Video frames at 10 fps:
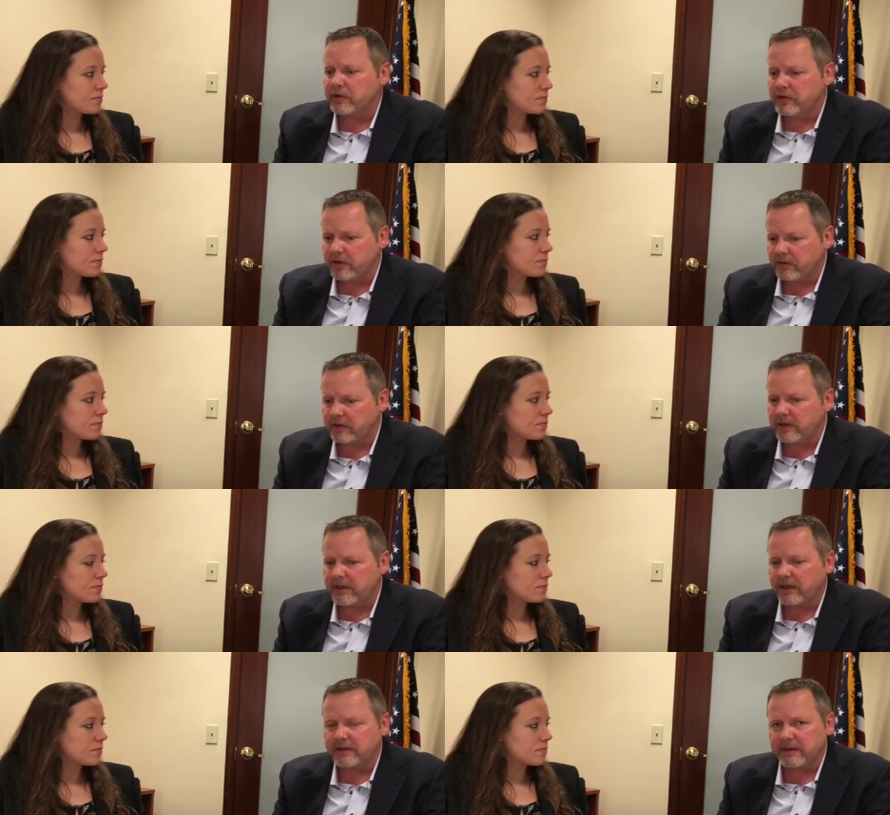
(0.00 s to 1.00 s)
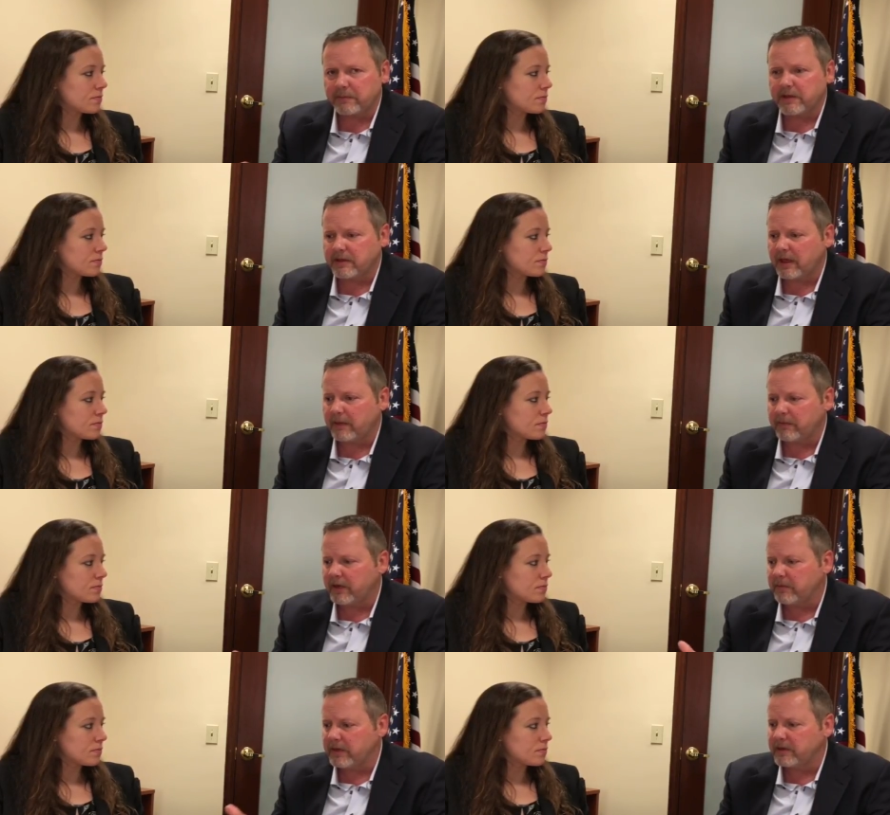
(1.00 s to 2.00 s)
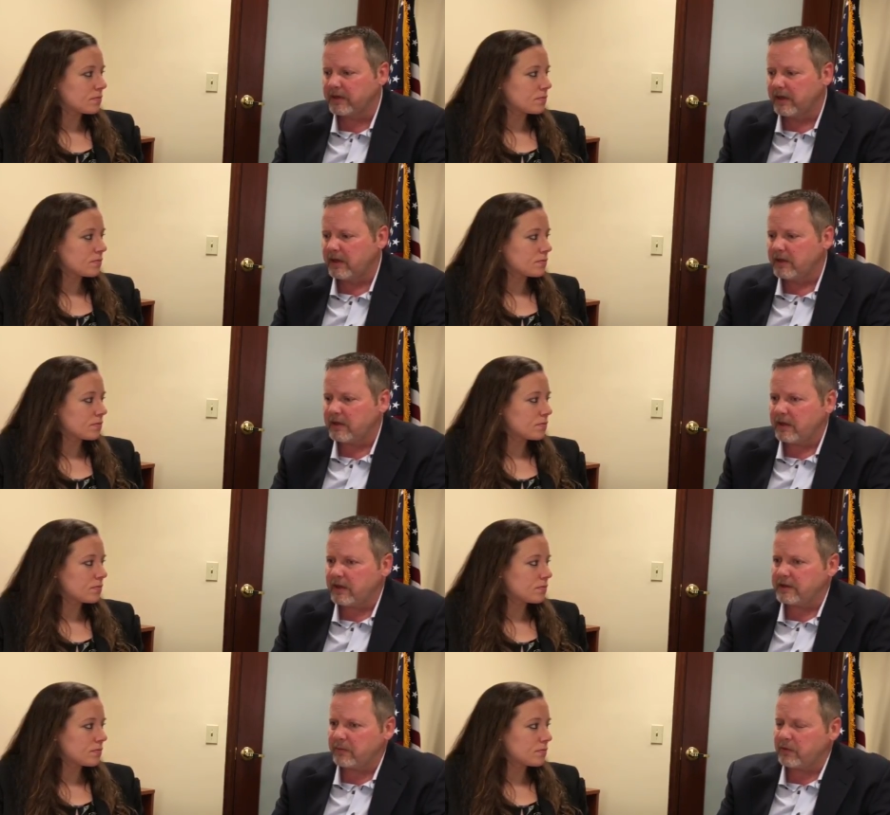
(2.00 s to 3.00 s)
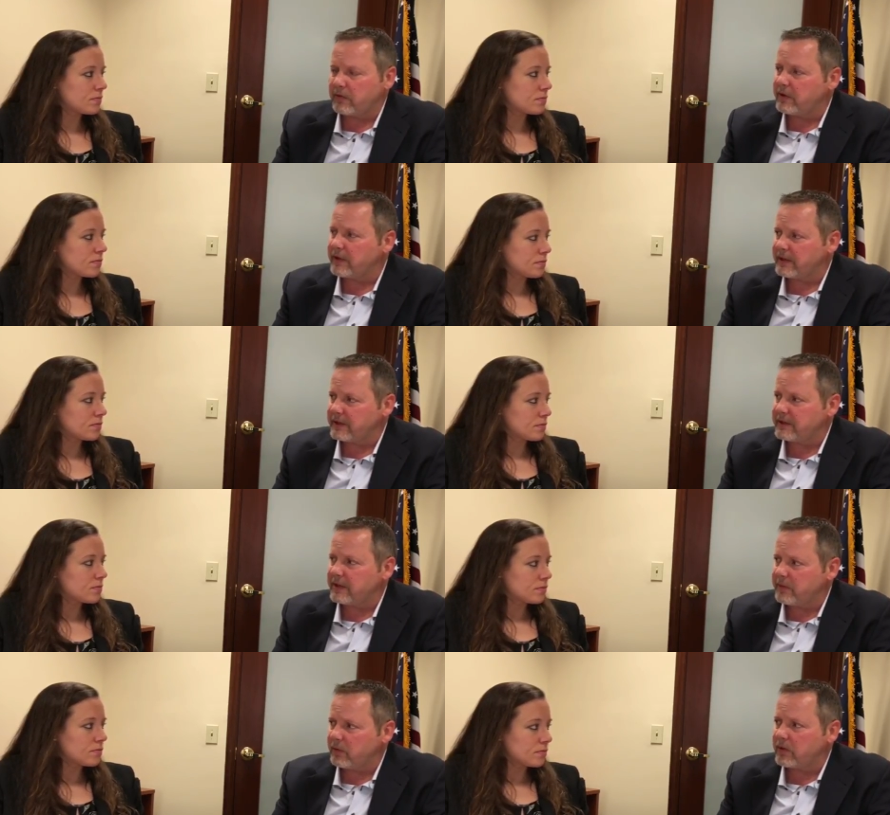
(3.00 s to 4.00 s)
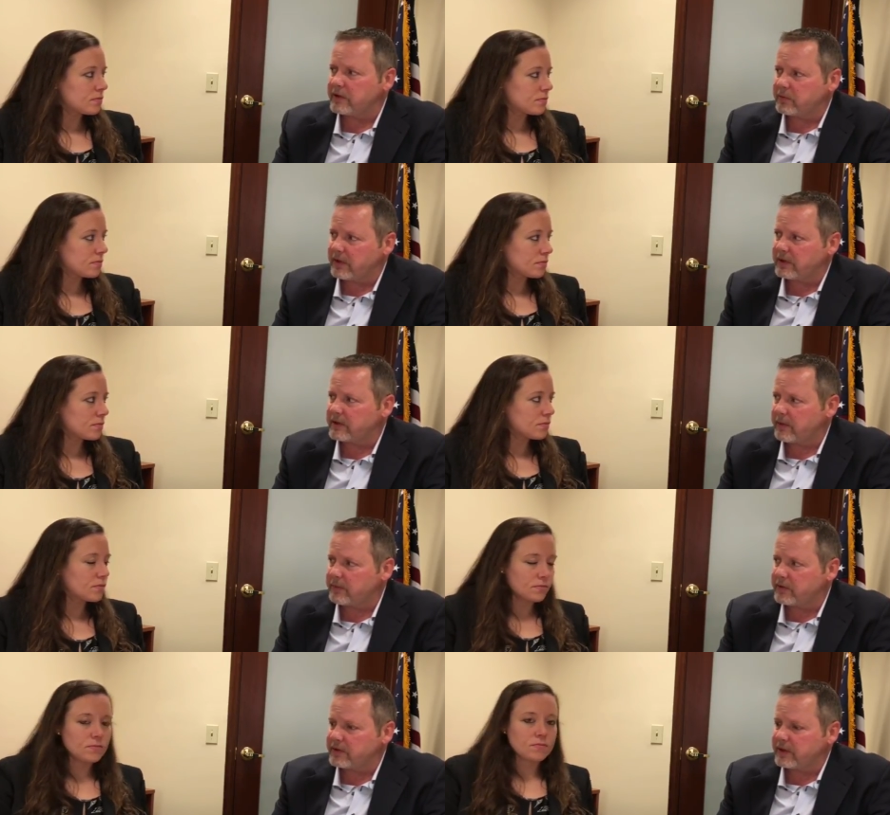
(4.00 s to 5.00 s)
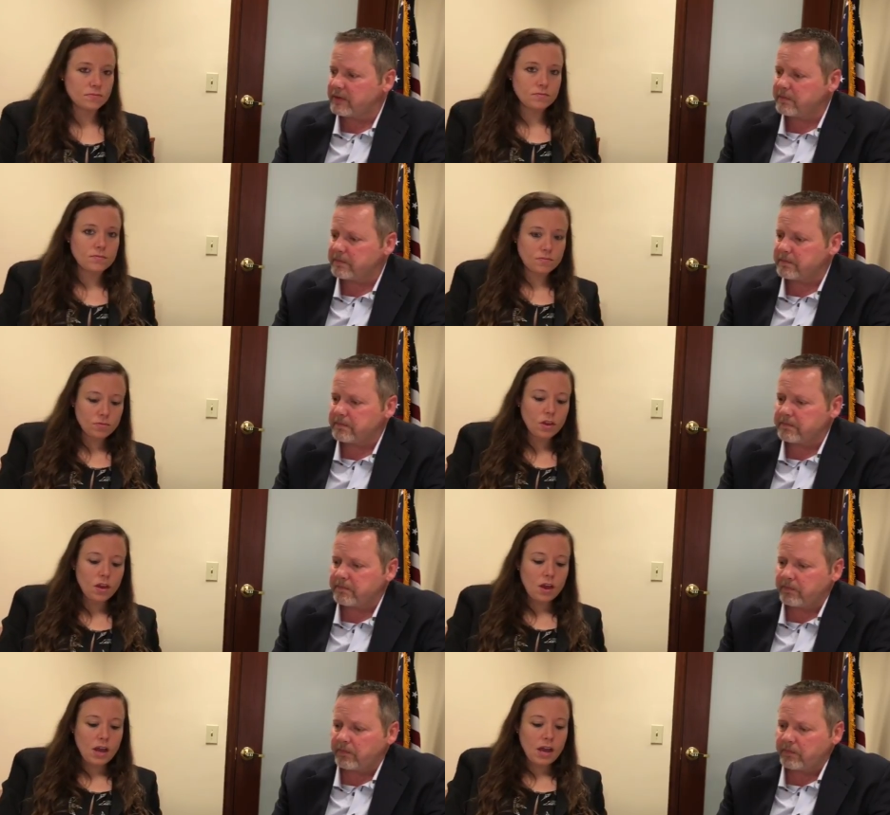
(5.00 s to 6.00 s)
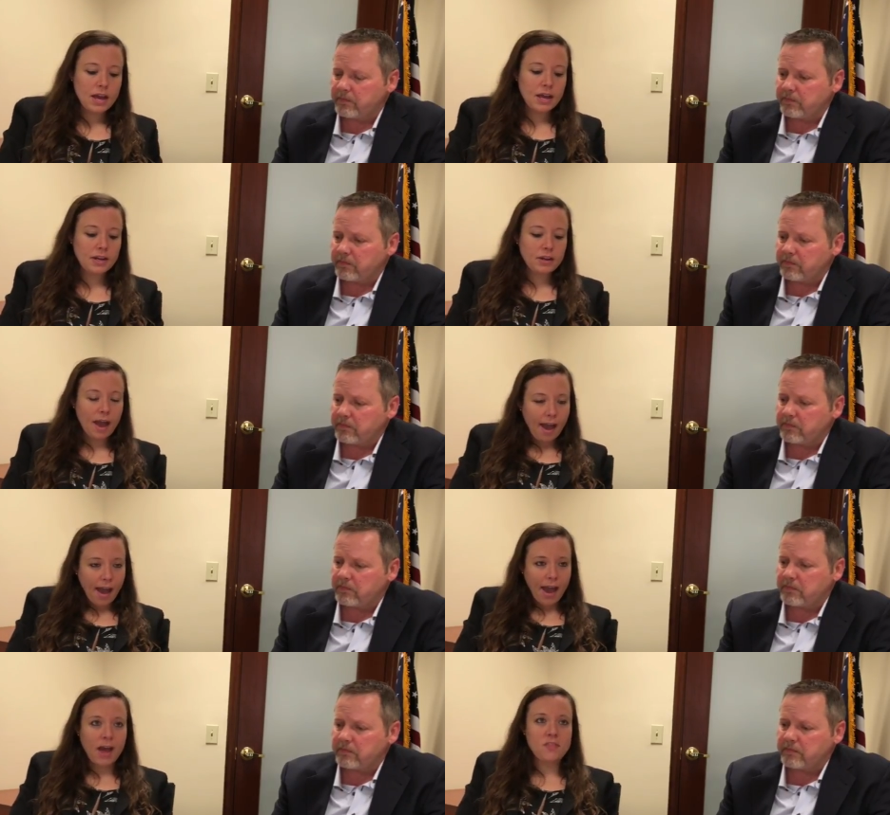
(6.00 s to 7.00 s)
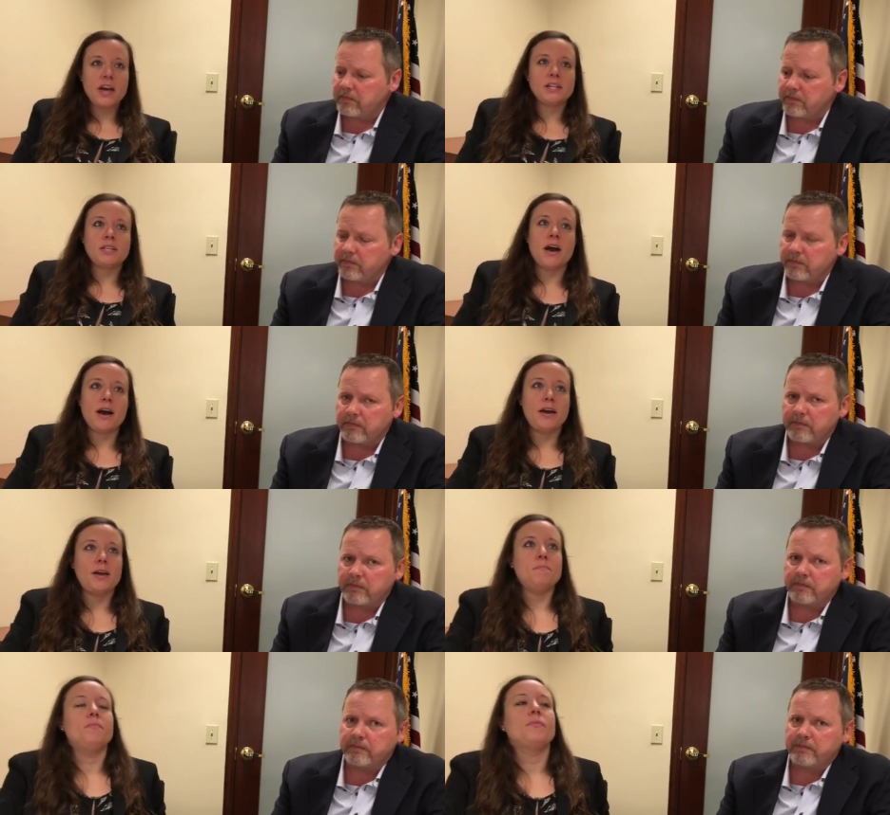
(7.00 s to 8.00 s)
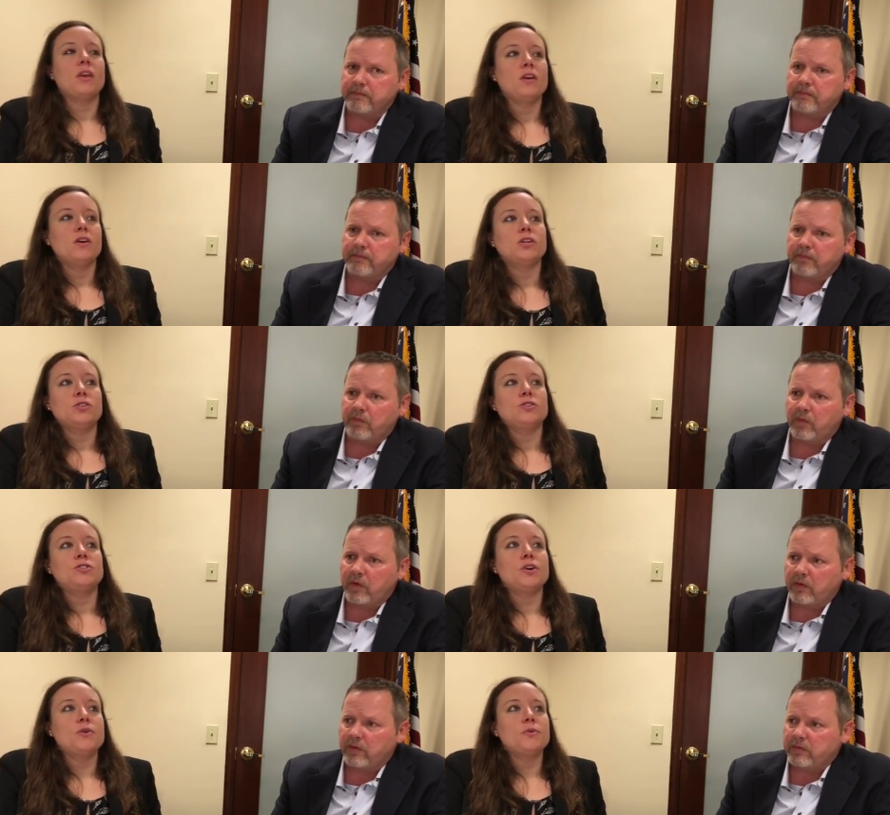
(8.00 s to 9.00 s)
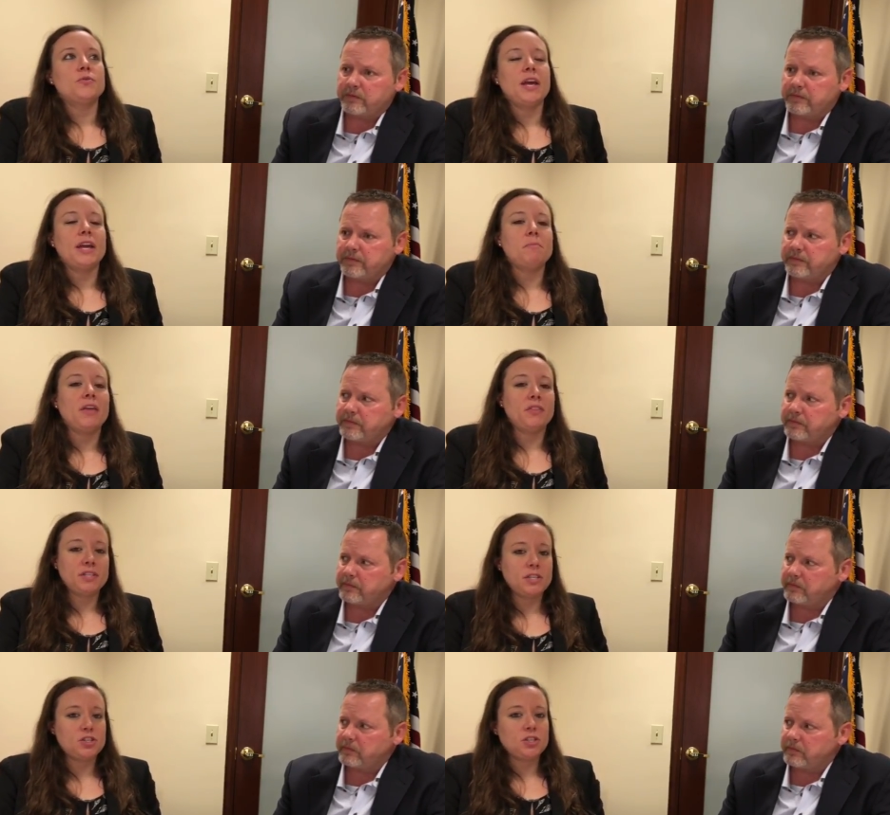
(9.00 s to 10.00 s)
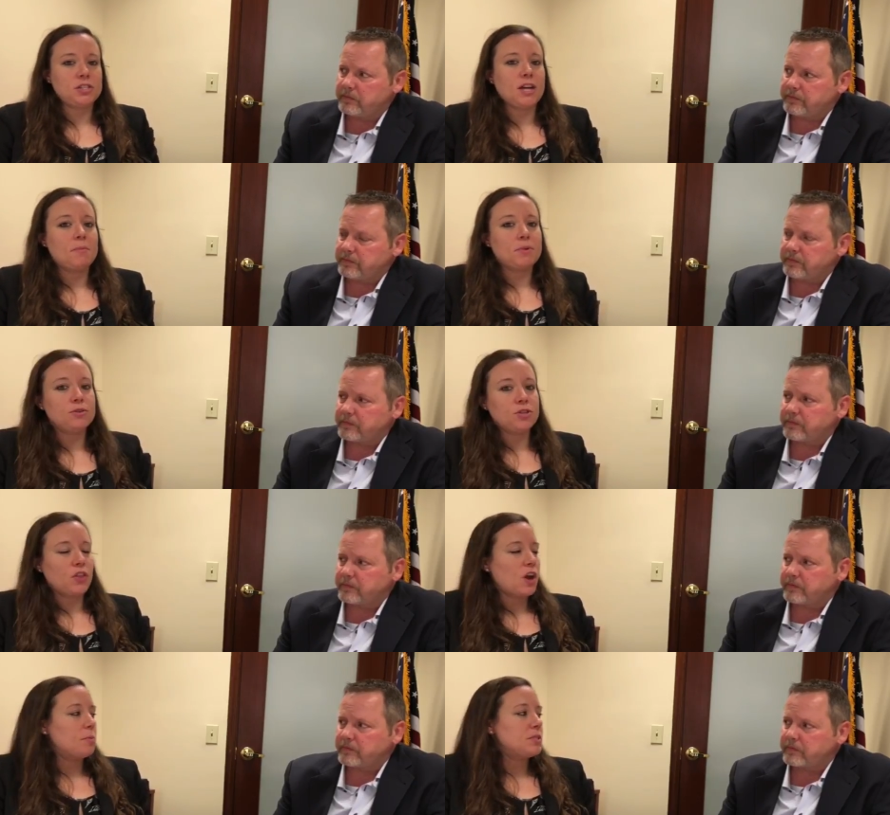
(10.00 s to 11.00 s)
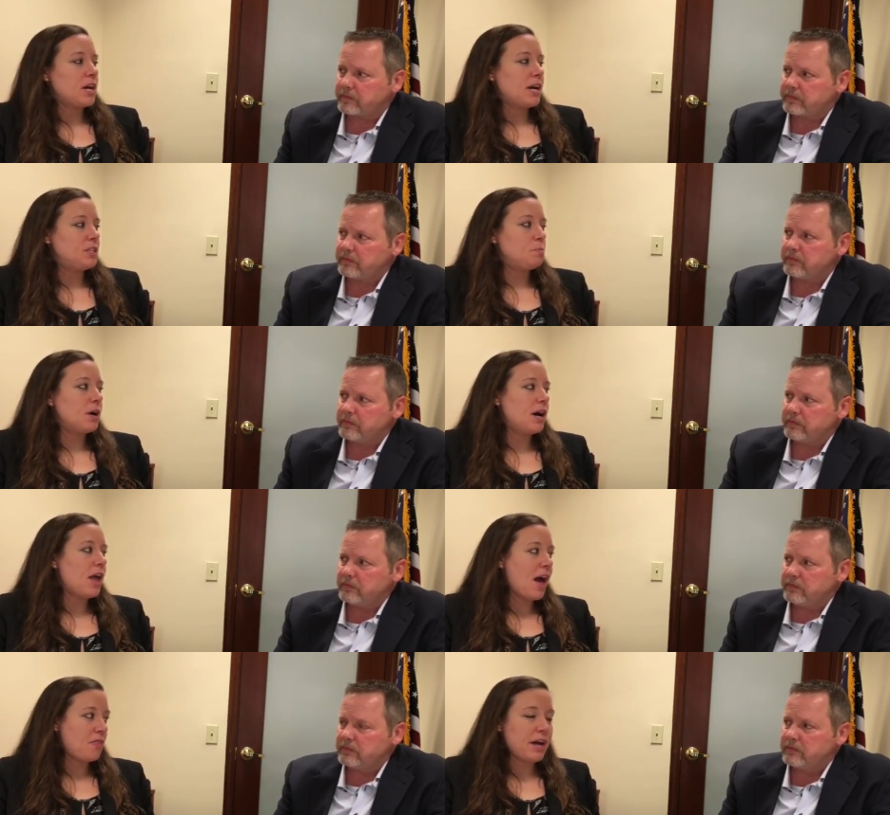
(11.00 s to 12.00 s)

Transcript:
Speaker 1: generally the accepted time frame is uh, somewhere around 1971 is when they stopped using it
Speaker 2: and at that time so they made the decision to stop using the herbicides but at